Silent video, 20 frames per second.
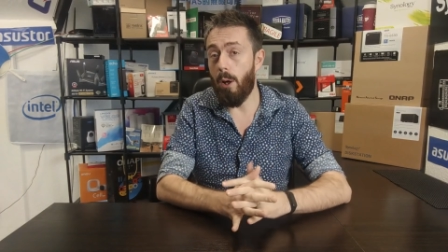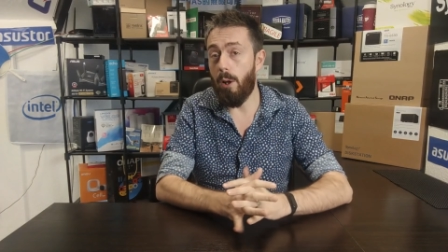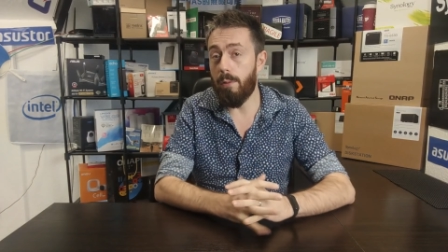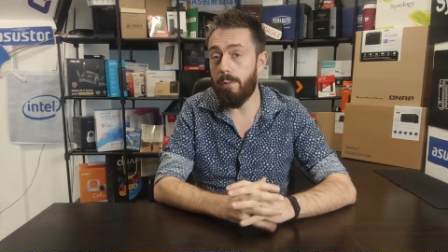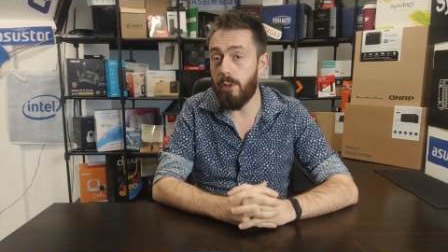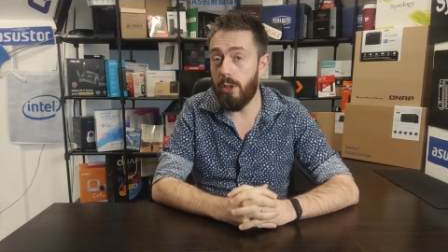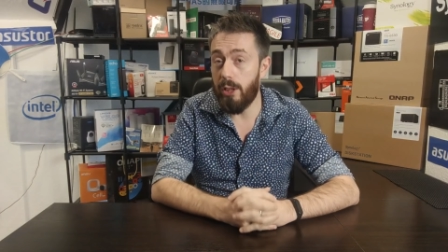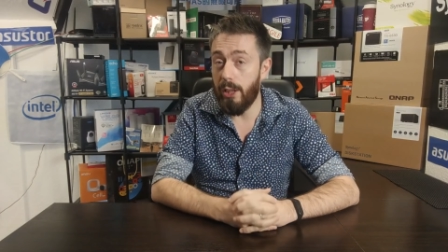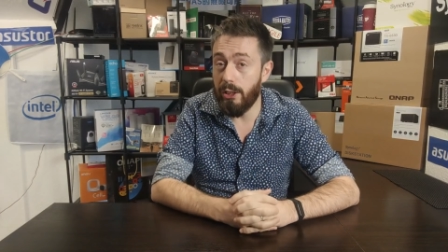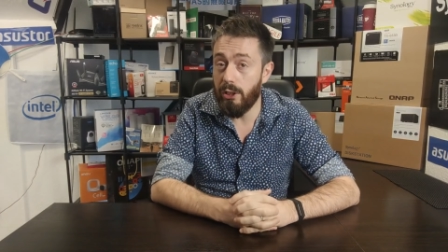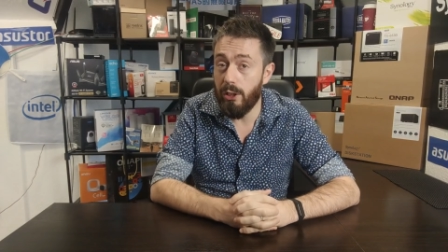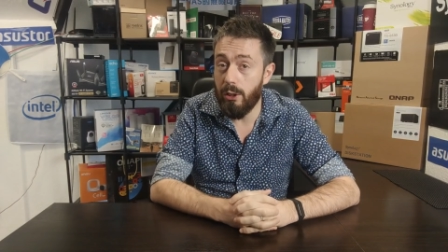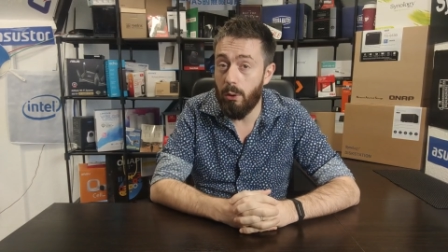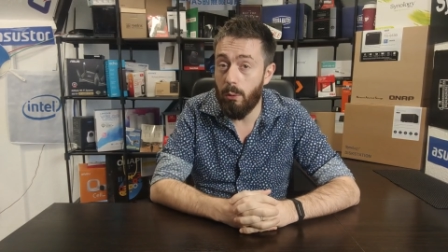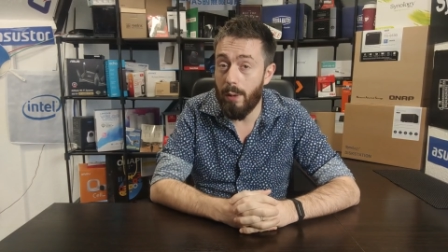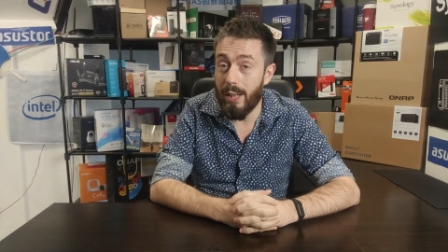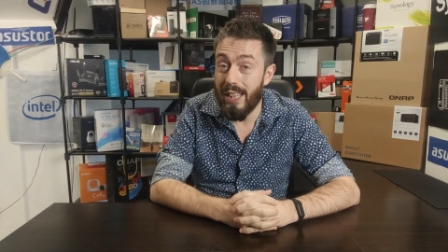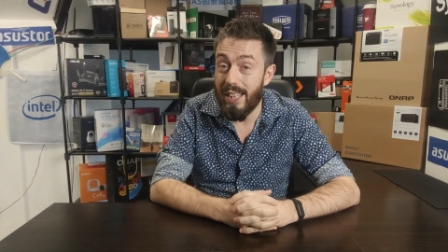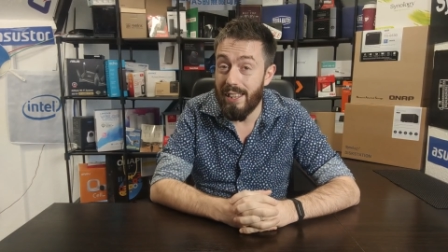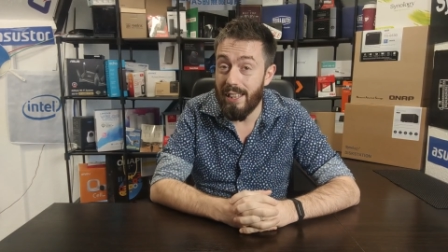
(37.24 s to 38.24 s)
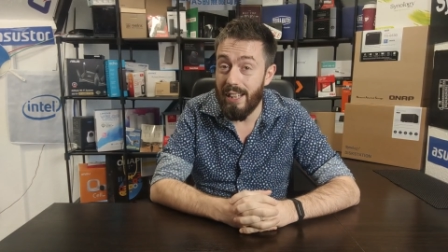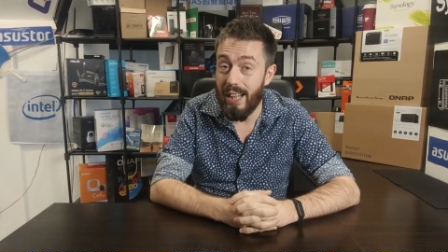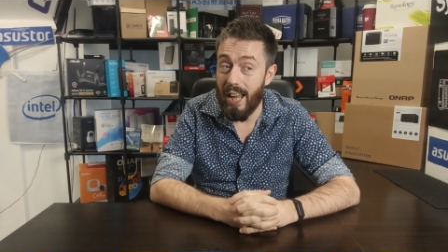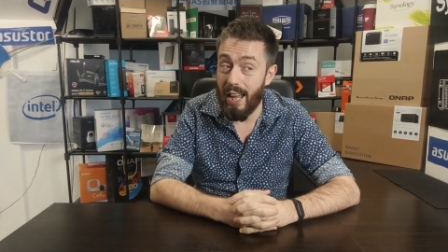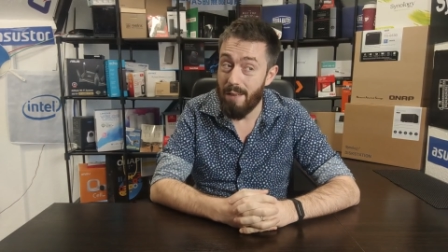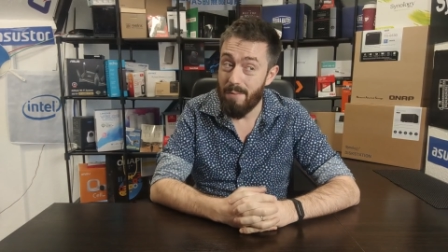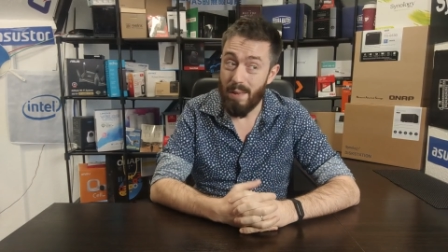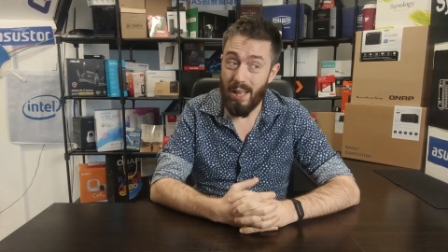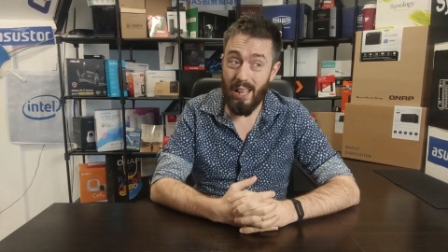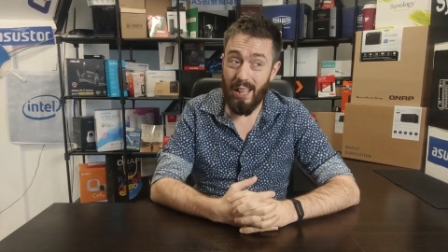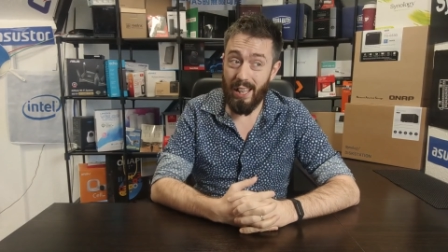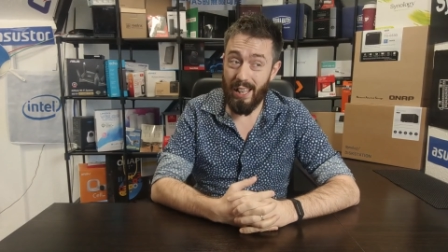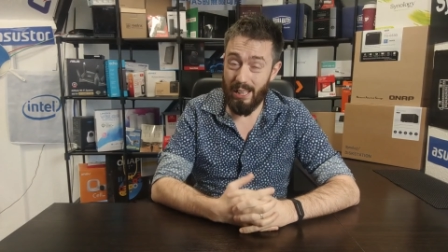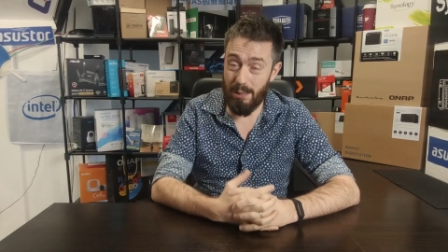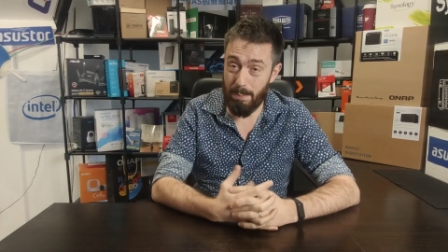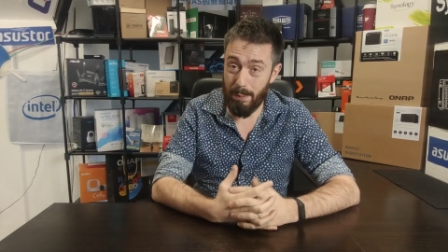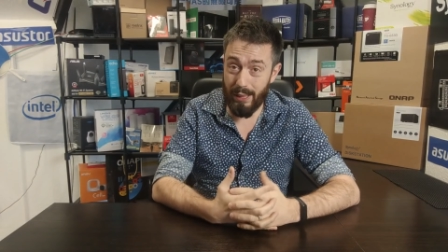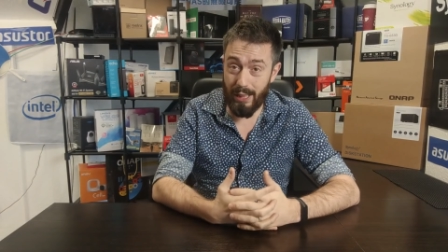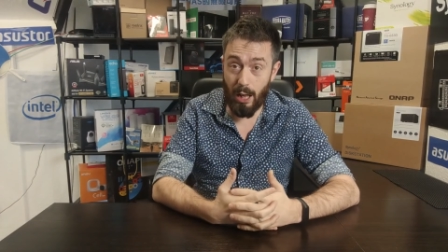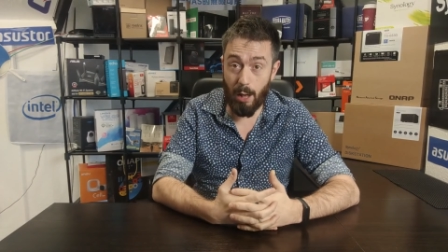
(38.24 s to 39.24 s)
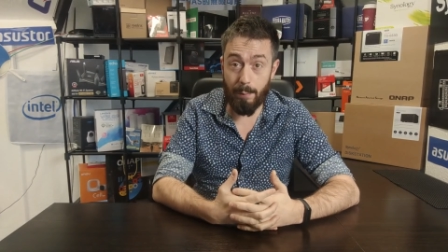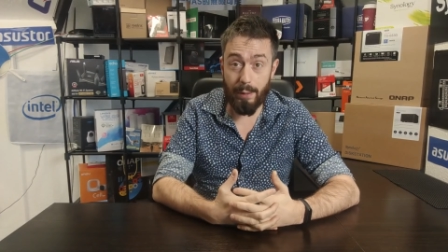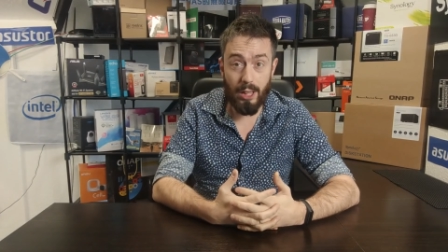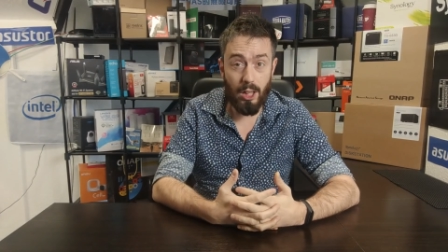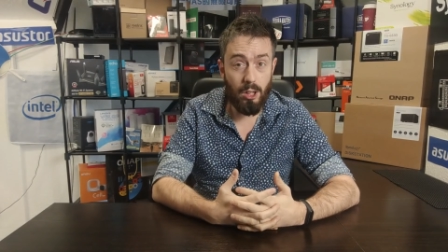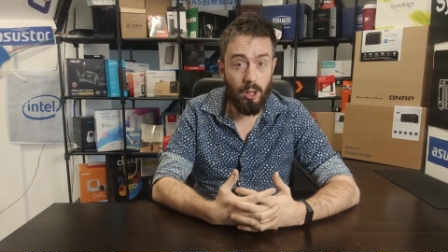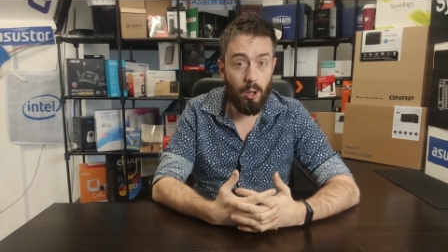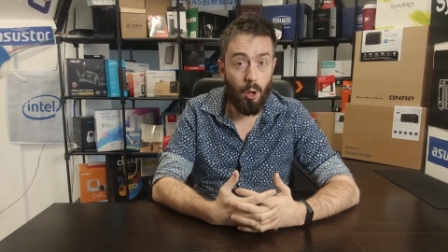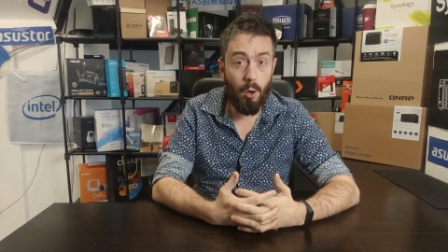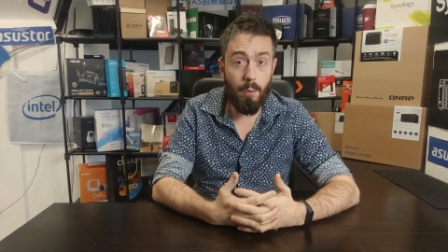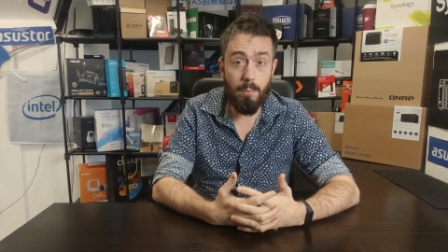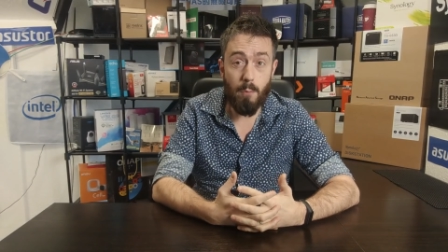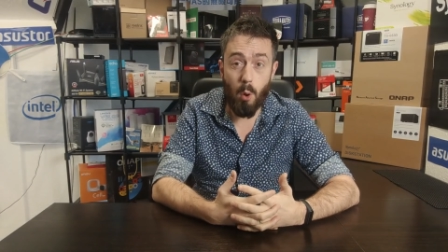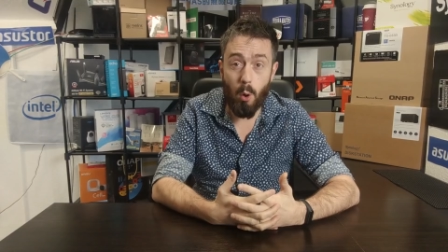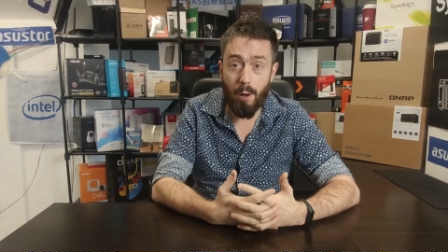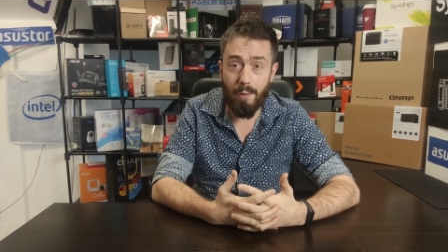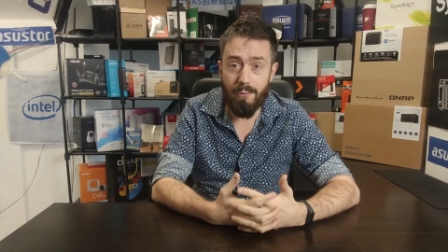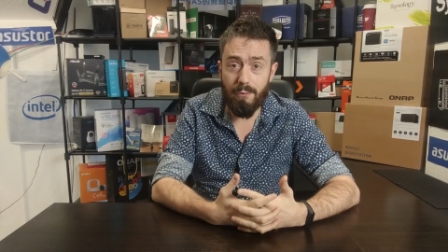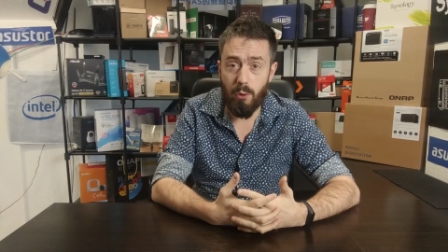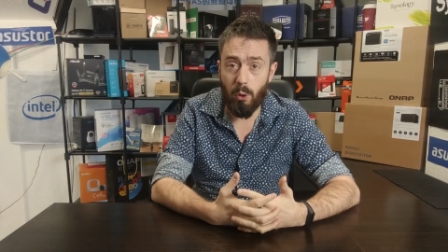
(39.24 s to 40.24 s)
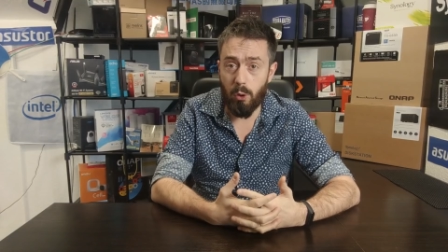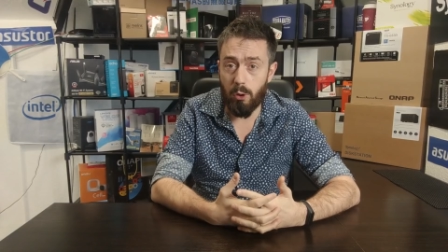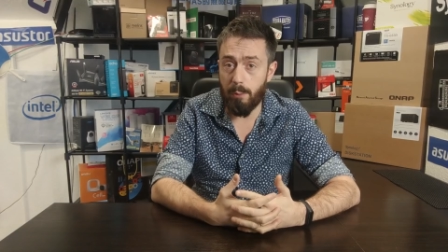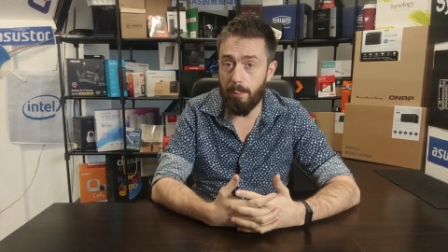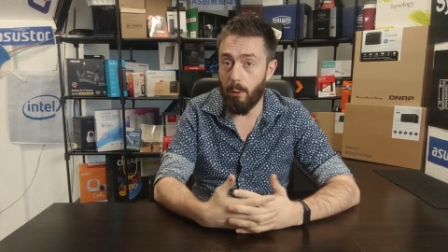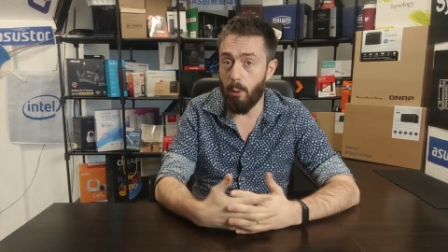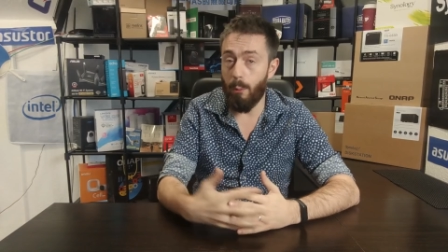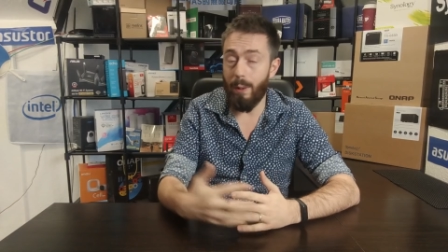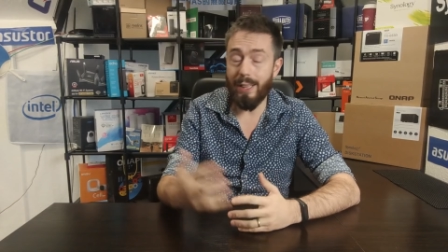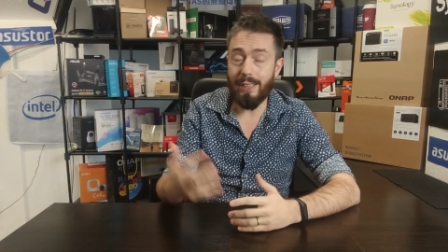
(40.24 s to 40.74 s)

of traditional Ethernet is becoming a lot more affordable.